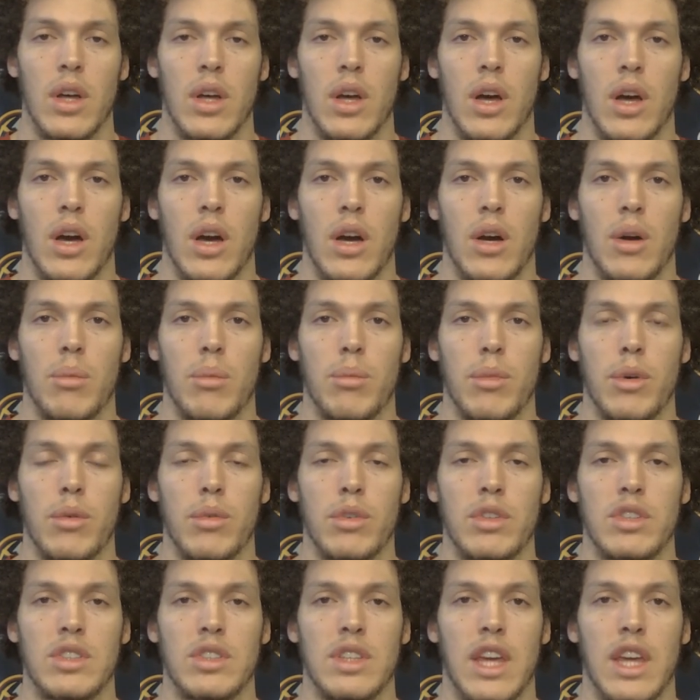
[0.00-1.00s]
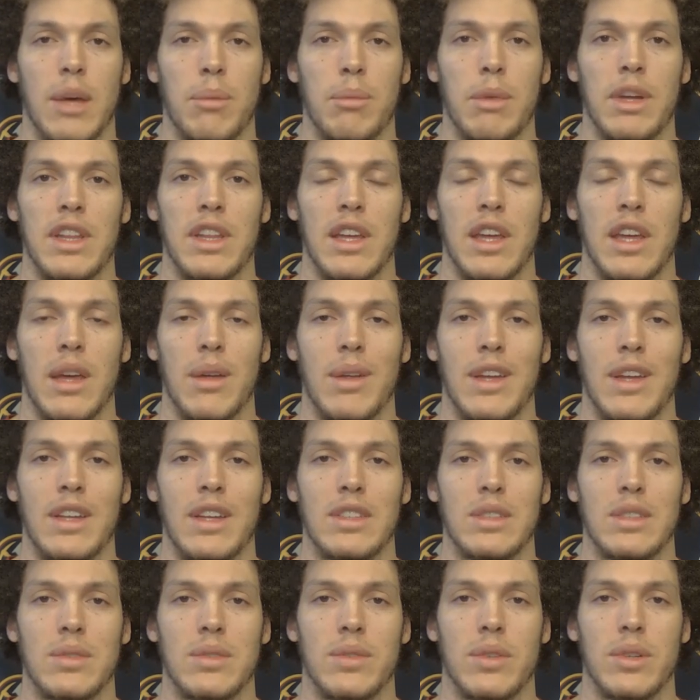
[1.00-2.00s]
Um, but we just can't make the game
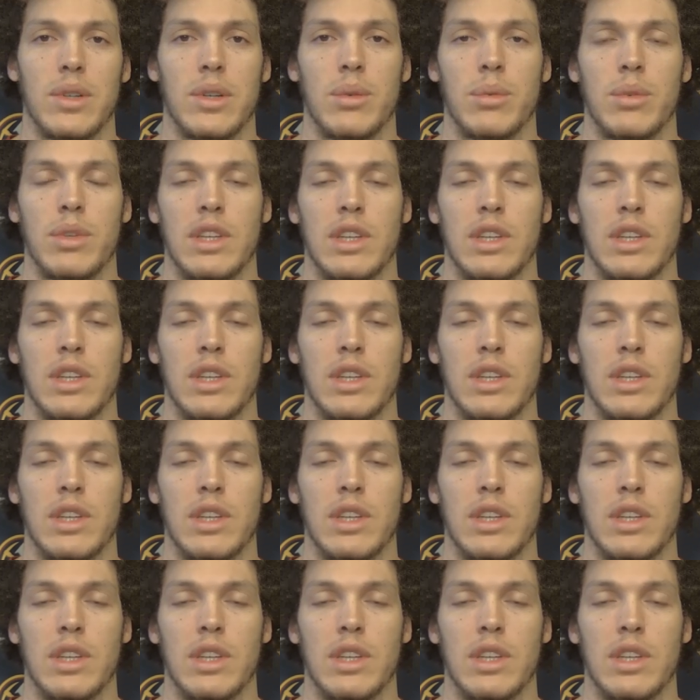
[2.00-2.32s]
easy for him.